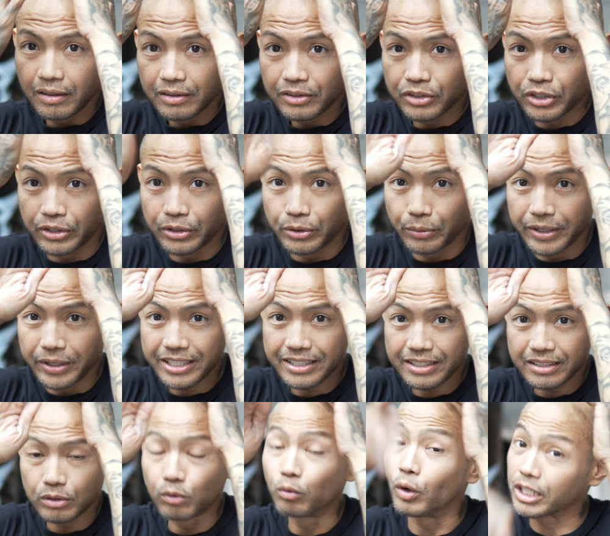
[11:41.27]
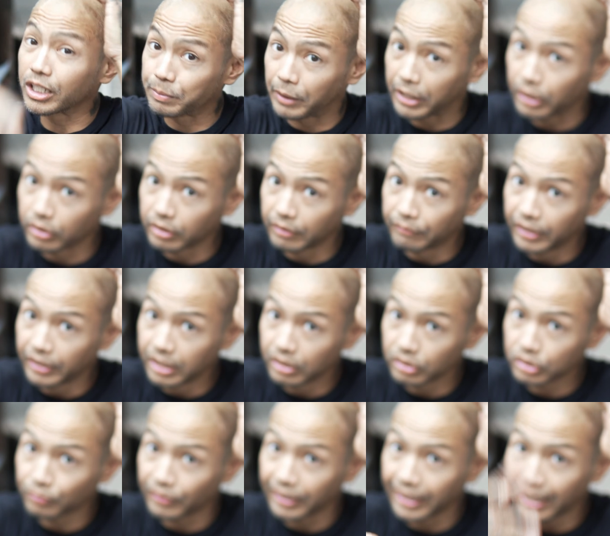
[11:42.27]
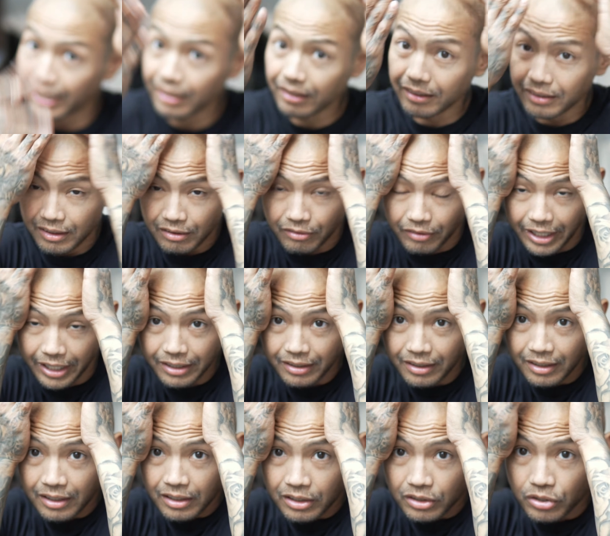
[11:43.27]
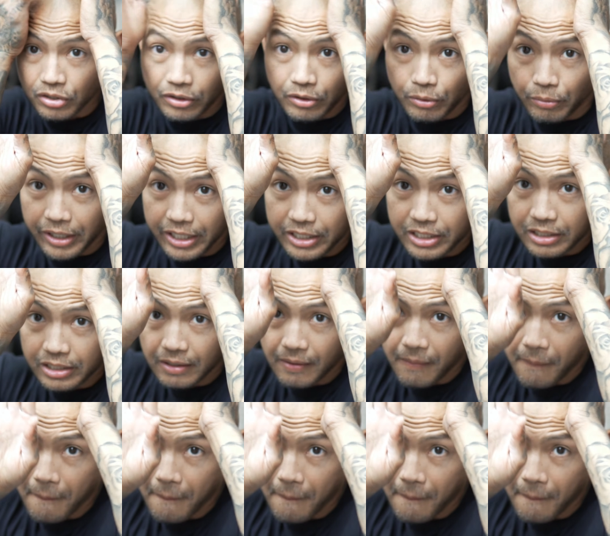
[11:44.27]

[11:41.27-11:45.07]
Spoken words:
turn the wrist. Watch my other videos for that, right? Turn the wrist,